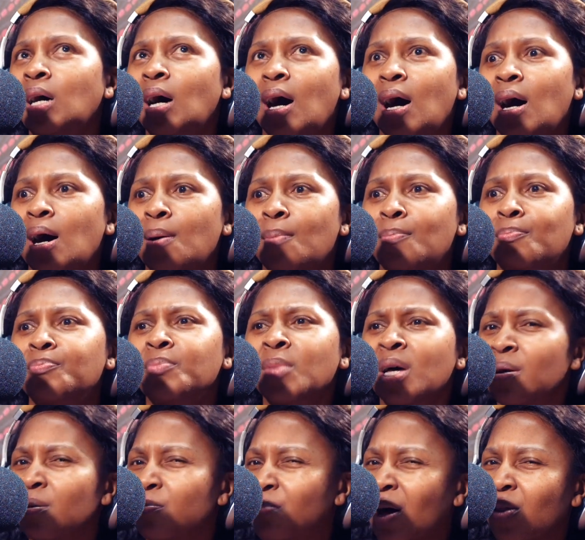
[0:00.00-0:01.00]

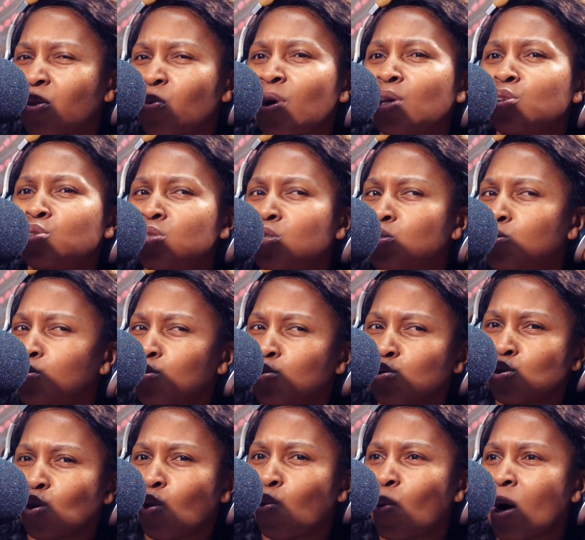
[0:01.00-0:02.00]
by the way, you didn't do
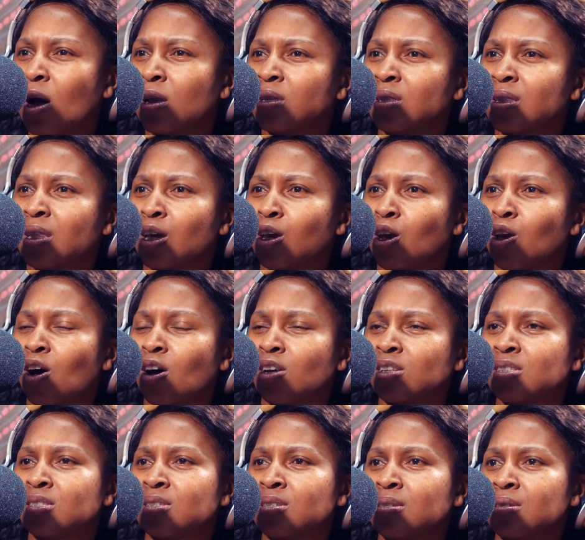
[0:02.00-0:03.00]
so well in that
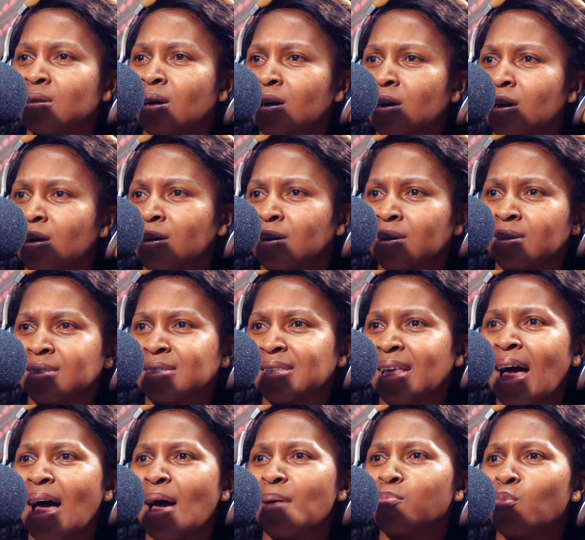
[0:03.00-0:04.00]
last
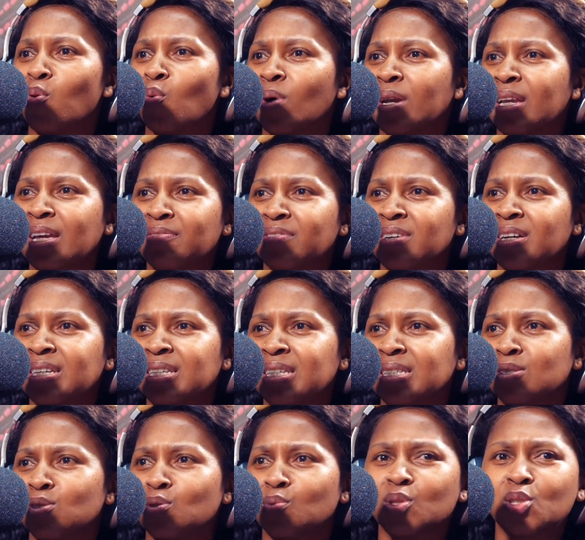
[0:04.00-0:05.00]
exam or whatever it
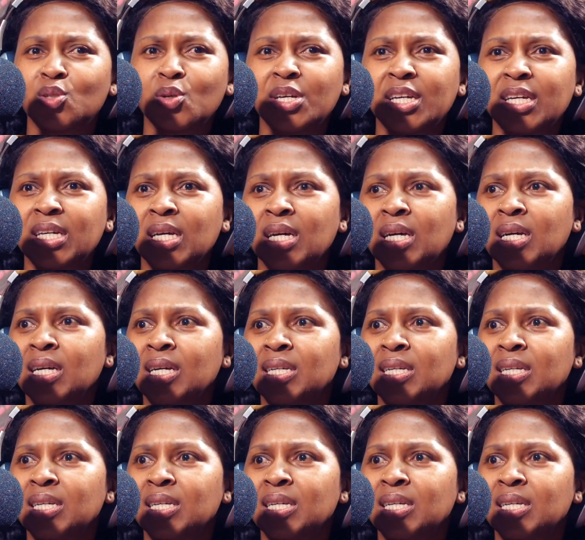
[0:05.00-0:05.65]
is you were doing,